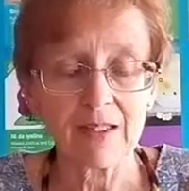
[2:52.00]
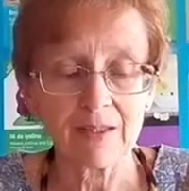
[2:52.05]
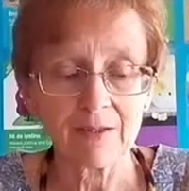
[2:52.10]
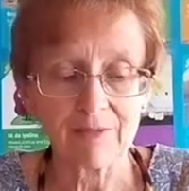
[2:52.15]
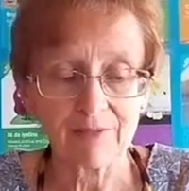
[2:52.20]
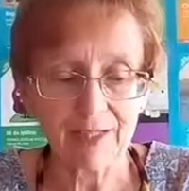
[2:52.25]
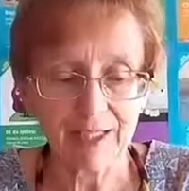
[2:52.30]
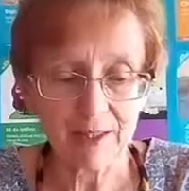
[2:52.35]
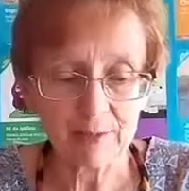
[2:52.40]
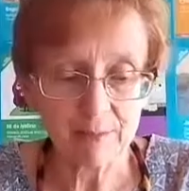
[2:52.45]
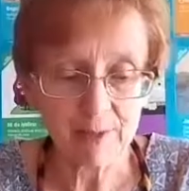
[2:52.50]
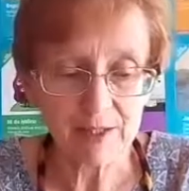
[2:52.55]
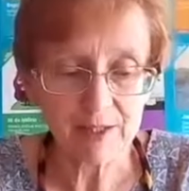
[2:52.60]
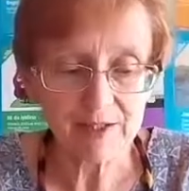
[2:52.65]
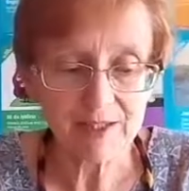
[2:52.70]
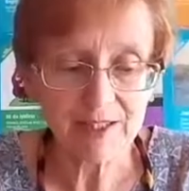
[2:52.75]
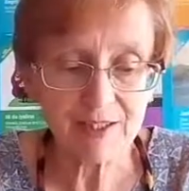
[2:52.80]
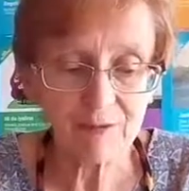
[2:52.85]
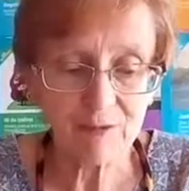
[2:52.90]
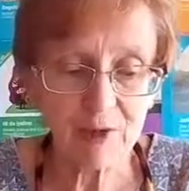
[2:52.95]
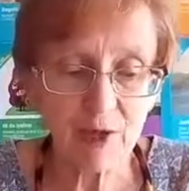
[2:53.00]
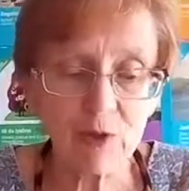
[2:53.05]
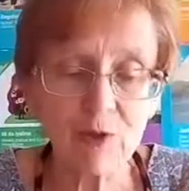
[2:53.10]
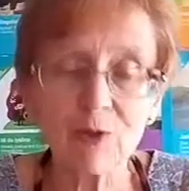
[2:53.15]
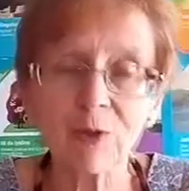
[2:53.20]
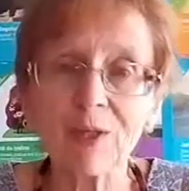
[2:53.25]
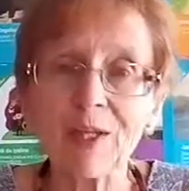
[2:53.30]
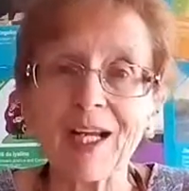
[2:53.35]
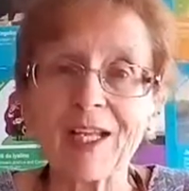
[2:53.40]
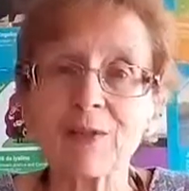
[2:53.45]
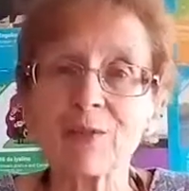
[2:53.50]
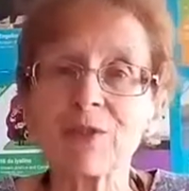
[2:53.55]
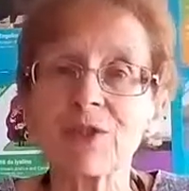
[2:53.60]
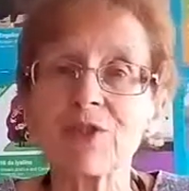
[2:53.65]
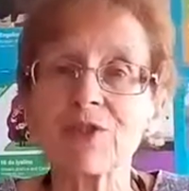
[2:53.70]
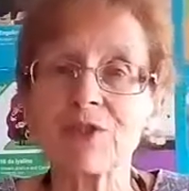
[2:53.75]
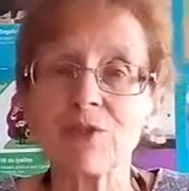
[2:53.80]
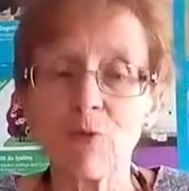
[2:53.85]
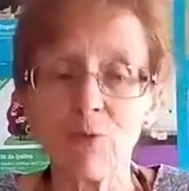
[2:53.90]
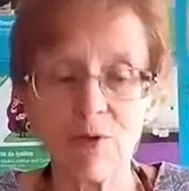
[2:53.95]
Availability of local language
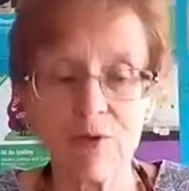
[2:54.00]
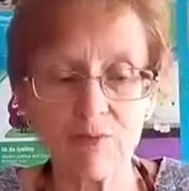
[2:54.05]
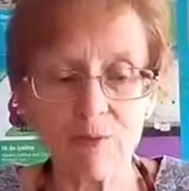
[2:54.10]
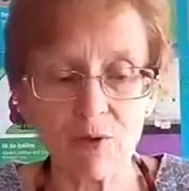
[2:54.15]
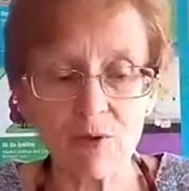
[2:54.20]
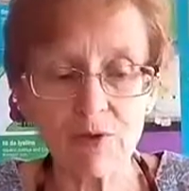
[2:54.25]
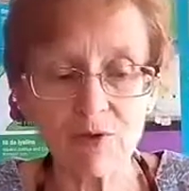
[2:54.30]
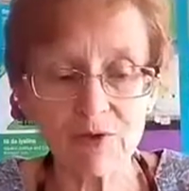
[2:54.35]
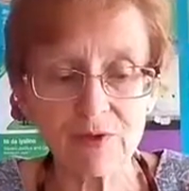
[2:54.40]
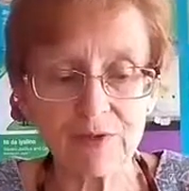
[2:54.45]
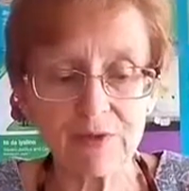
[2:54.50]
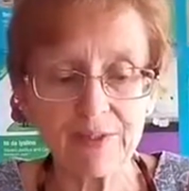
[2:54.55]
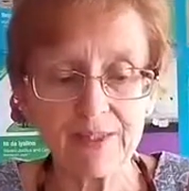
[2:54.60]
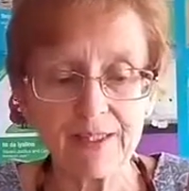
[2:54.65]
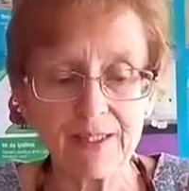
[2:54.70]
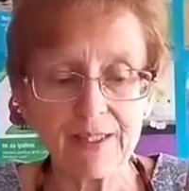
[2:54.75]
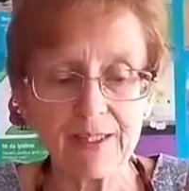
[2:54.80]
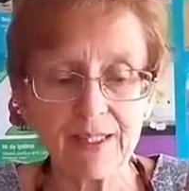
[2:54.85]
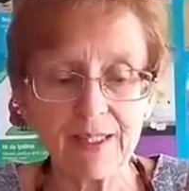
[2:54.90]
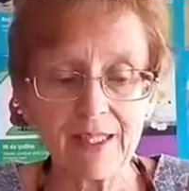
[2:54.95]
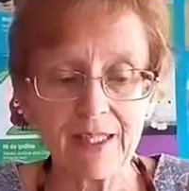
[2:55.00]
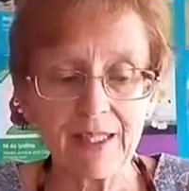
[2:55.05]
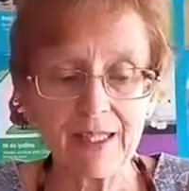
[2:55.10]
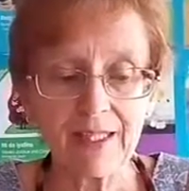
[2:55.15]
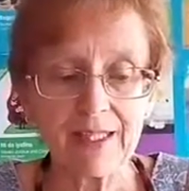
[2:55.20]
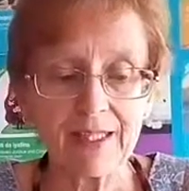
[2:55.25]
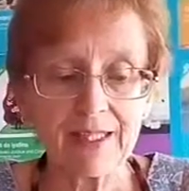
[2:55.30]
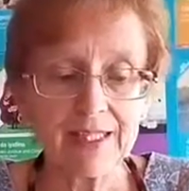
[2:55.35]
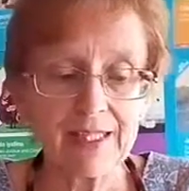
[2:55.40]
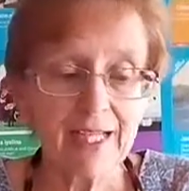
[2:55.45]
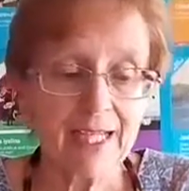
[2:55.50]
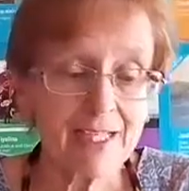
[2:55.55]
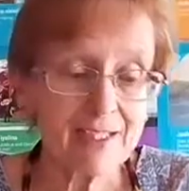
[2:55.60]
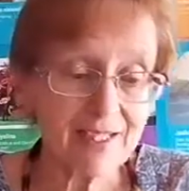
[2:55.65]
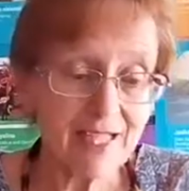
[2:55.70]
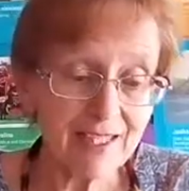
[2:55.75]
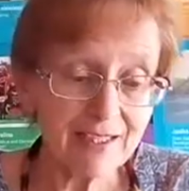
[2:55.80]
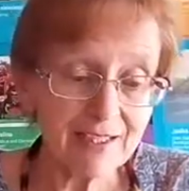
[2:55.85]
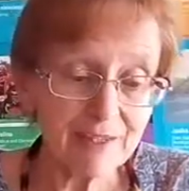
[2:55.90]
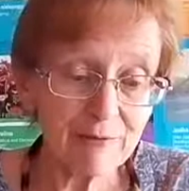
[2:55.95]
storybooks has
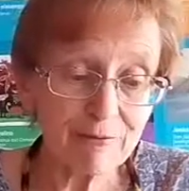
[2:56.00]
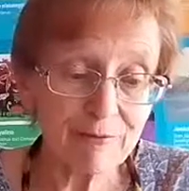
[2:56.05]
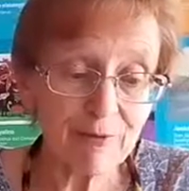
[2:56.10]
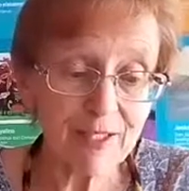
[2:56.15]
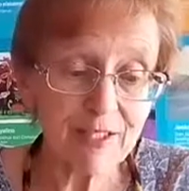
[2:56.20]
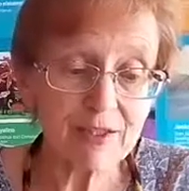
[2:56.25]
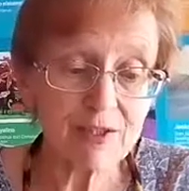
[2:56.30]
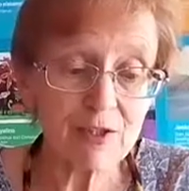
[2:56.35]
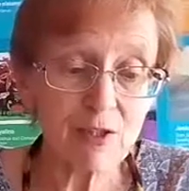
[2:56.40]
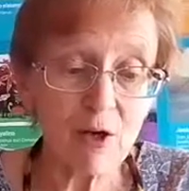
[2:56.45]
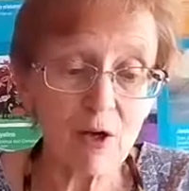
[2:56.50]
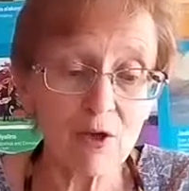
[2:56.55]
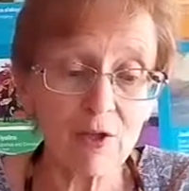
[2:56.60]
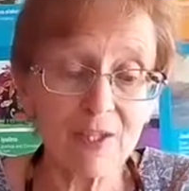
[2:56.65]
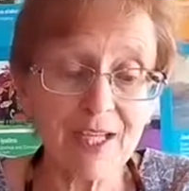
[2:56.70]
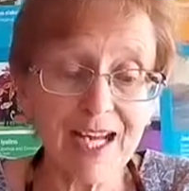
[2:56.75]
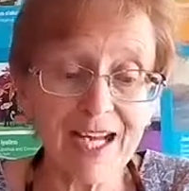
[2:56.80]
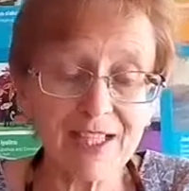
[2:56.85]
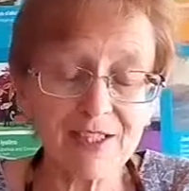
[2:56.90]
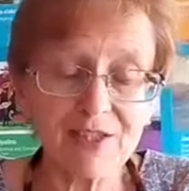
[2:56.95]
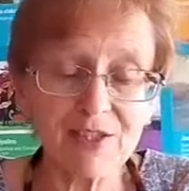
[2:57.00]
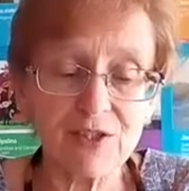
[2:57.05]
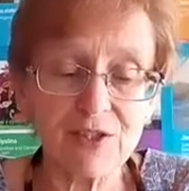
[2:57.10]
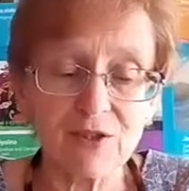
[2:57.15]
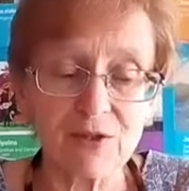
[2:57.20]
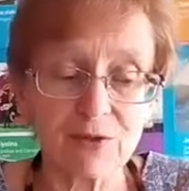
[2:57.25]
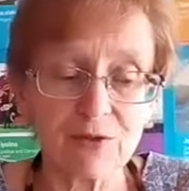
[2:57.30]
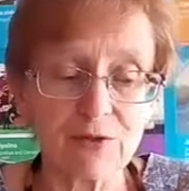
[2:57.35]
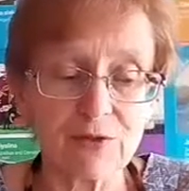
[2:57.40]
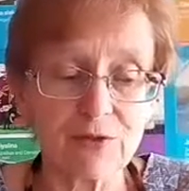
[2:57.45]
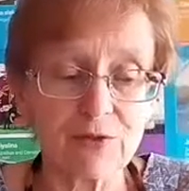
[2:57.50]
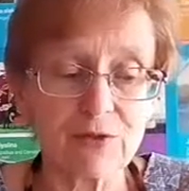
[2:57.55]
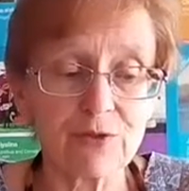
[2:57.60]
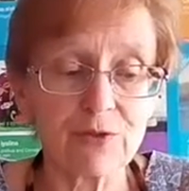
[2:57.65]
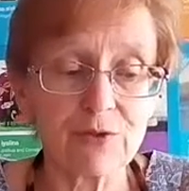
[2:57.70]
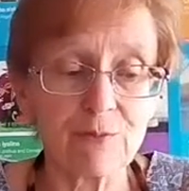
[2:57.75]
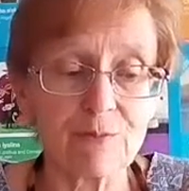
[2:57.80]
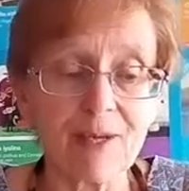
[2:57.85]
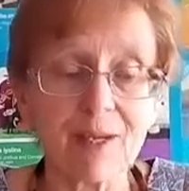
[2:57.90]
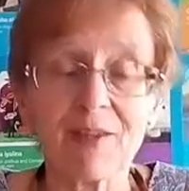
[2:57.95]
had an effect on attitudes
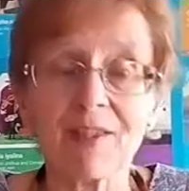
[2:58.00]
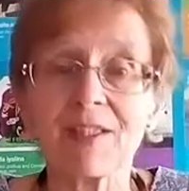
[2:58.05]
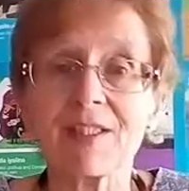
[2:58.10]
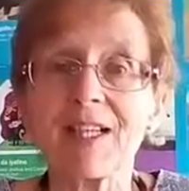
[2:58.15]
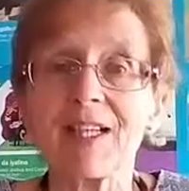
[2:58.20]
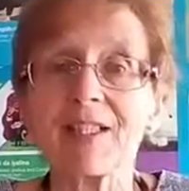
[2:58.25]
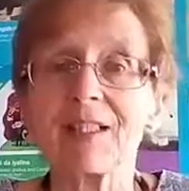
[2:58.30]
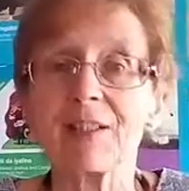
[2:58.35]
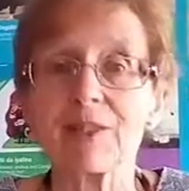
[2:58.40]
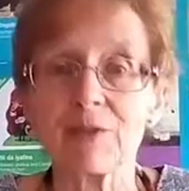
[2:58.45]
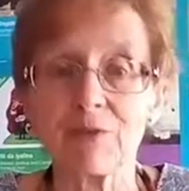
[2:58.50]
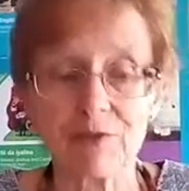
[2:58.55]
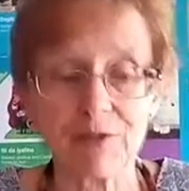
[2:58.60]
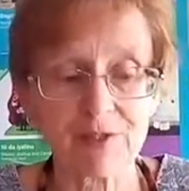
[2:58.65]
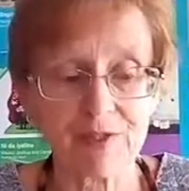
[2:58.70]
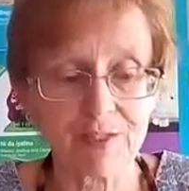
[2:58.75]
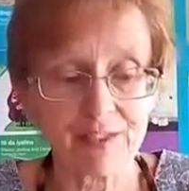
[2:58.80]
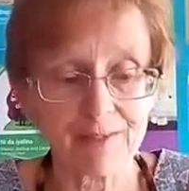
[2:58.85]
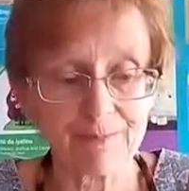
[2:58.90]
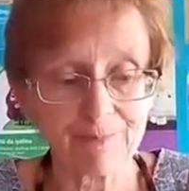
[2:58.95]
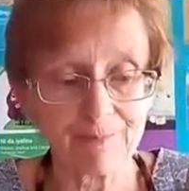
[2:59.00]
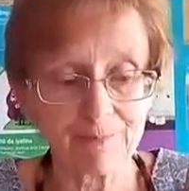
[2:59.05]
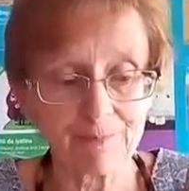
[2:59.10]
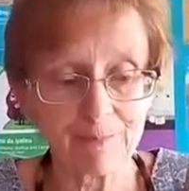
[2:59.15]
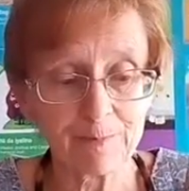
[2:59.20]
to mother tongue literacy.